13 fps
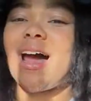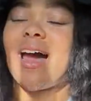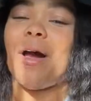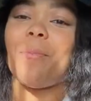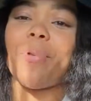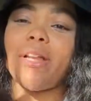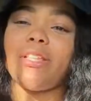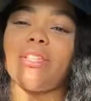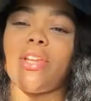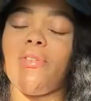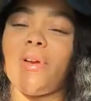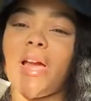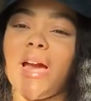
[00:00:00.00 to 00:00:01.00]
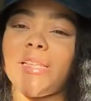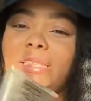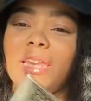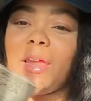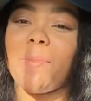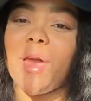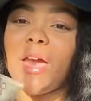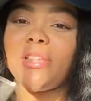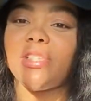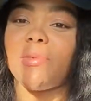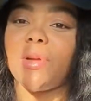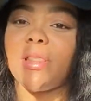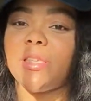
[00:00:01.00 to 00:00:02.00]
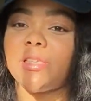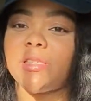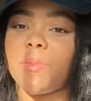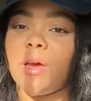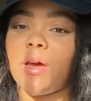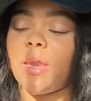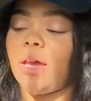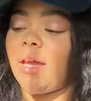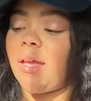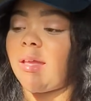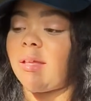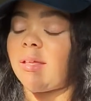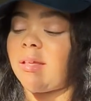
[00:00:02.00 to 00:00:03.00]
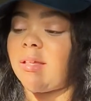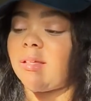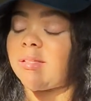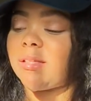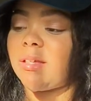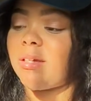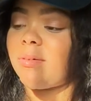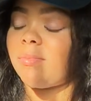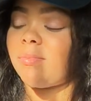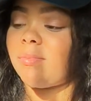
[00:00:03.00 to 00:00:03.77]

I'm pretty sure you guys can imagine what this smell like because um,